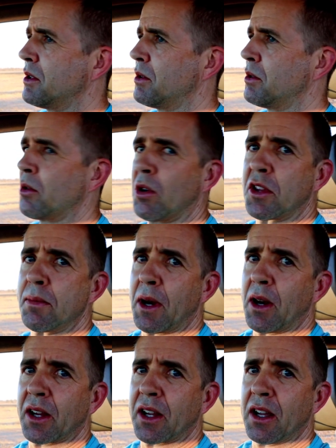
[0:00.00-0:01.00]
to North
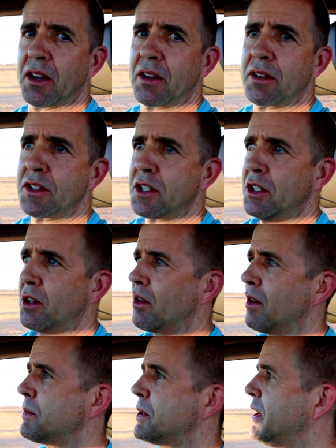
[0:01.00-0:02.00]
America, to
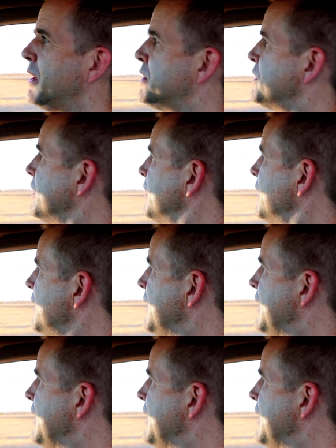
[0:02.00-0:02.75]
Europe, to Asia.